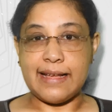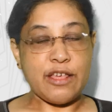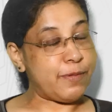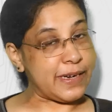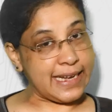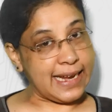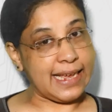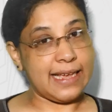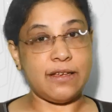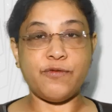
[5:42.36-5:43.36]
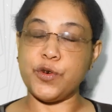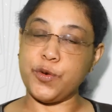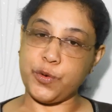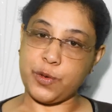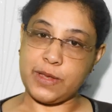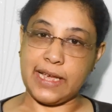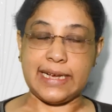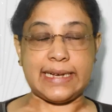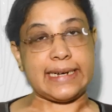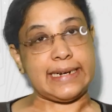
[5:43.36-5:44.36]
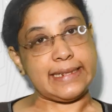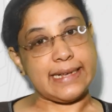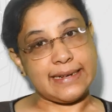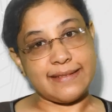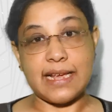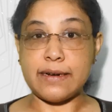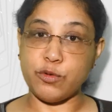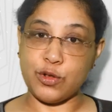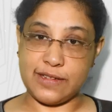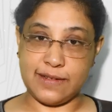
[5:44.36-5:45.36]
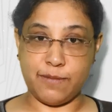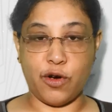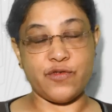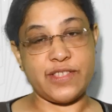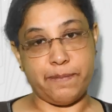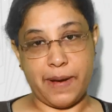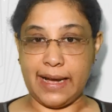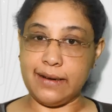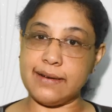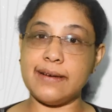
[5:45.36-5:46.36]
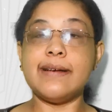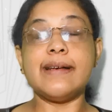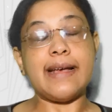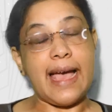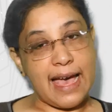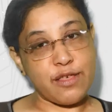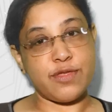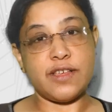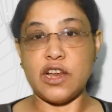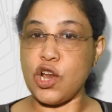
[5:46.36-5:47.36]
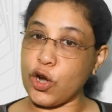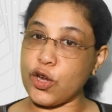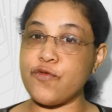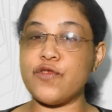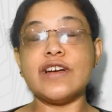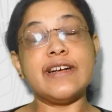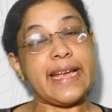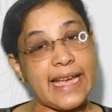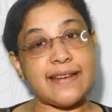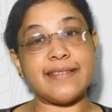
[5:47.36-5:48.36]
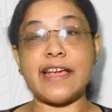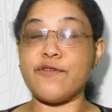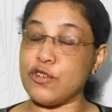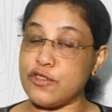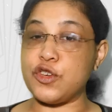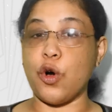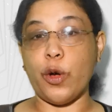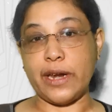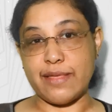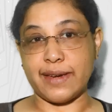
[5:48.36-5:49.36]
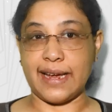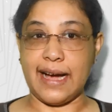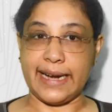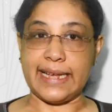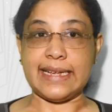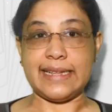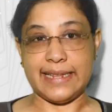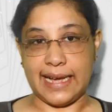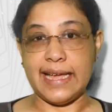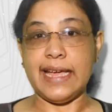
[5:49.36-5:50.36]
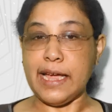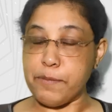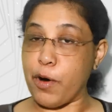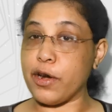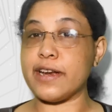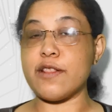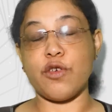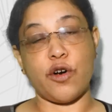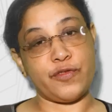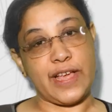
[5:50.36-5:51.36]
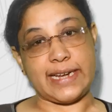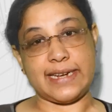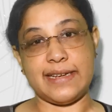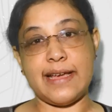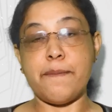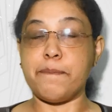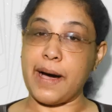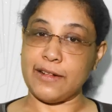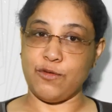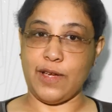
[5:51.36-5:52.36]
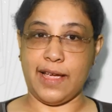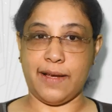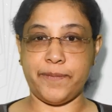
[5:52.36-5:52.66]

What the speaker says: Especially if you think the Zen Buddhism of Japan has lot of insightful stories regarding the importance of that pathway.